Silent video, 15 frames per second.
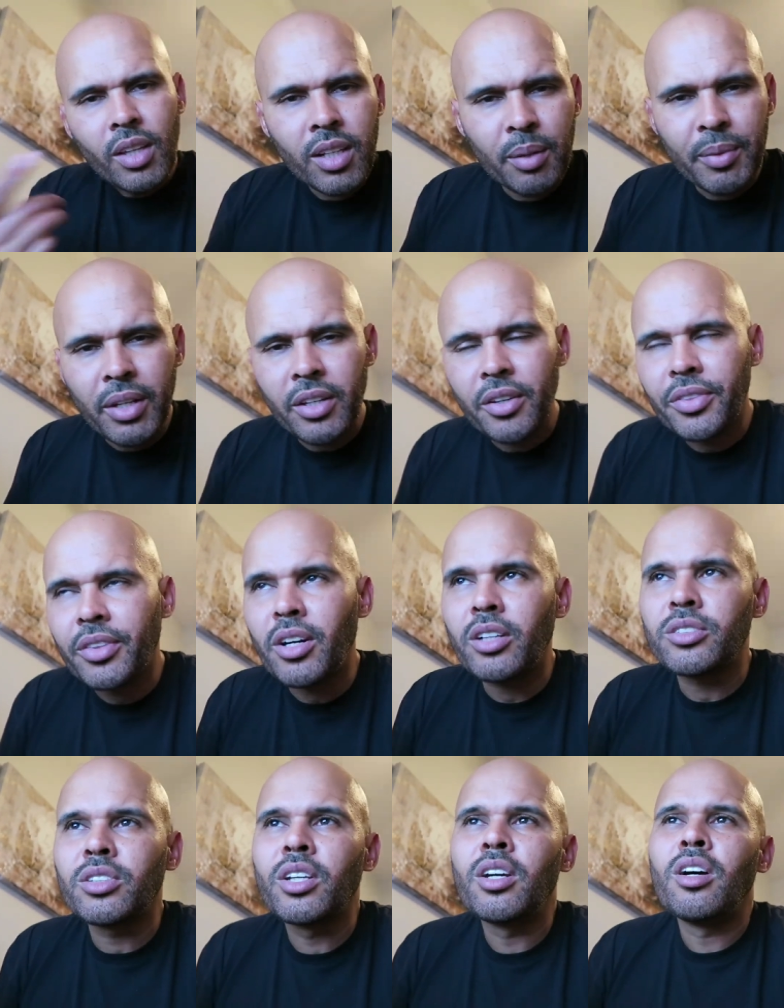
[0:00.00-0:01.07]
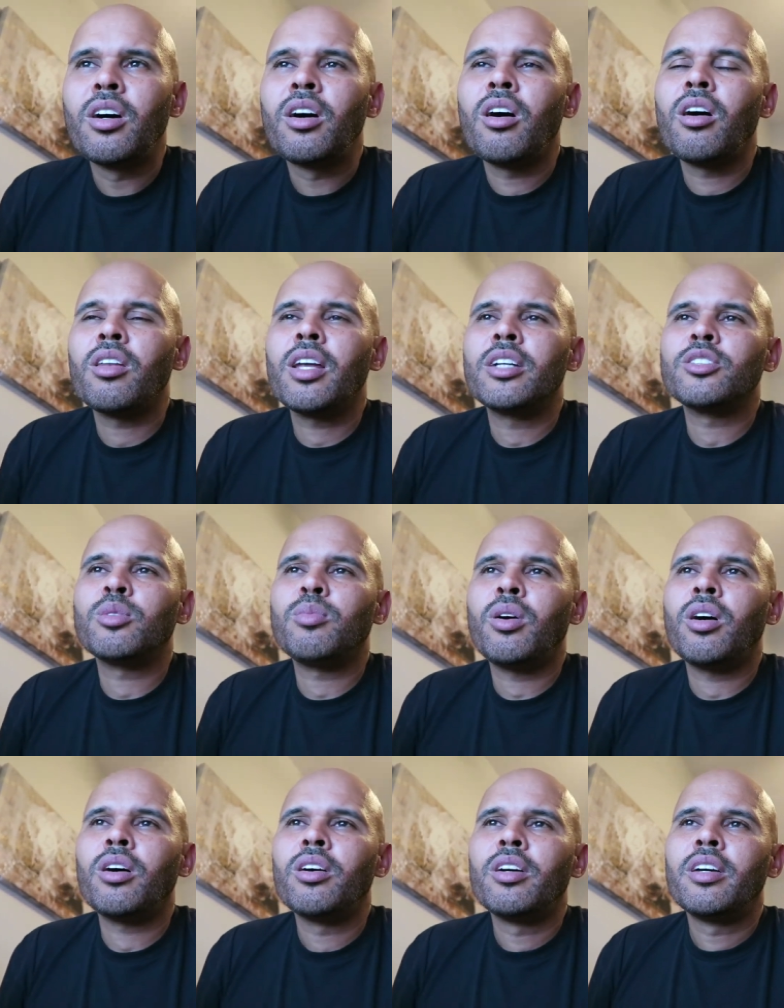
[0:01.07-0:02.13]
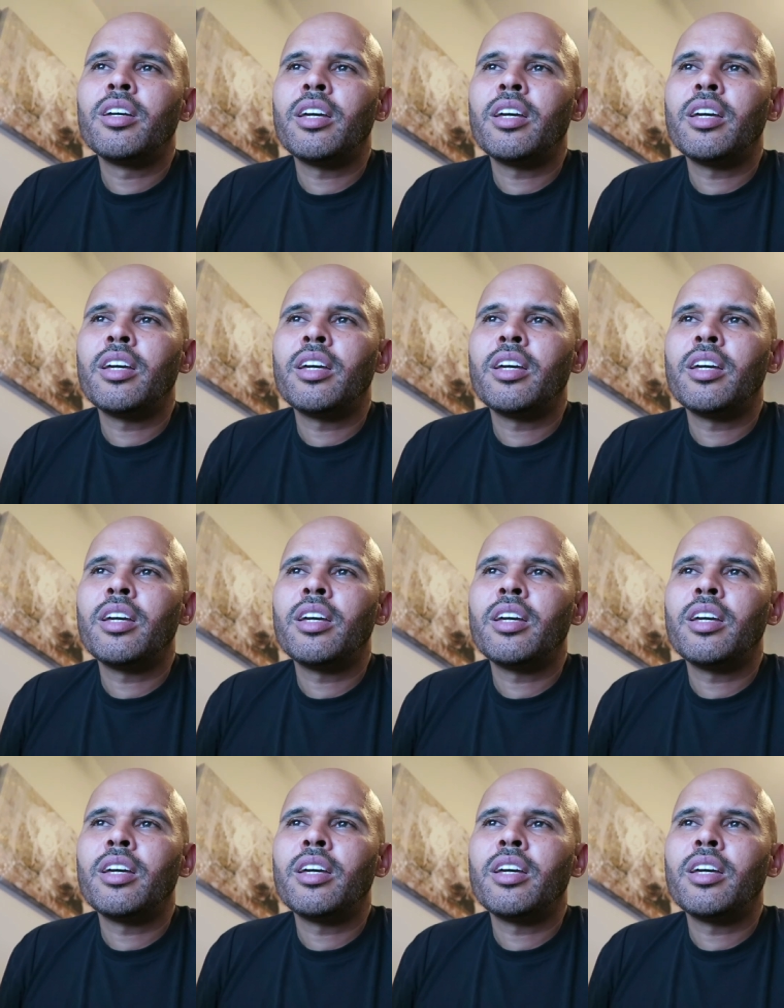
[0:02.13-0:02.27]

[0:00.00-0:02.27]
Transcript: Let me know your thoughts on Lonzo Ball.